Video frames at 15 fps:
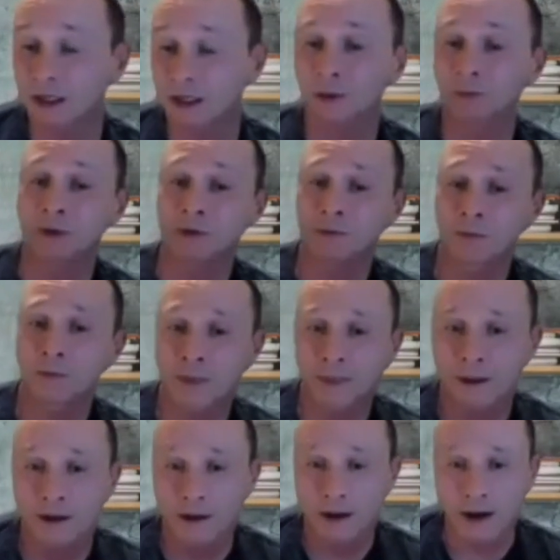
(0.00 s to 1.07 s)
today can help
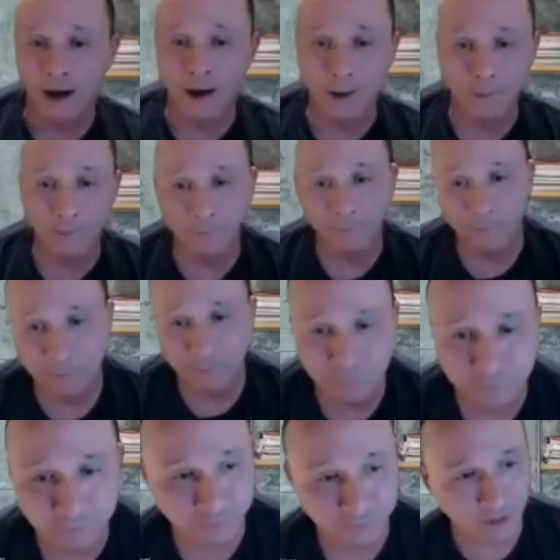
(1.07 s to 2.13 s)
you,
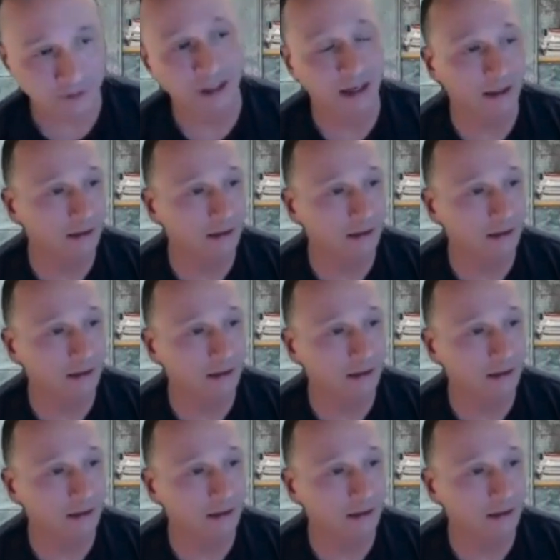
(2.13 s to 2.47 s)
then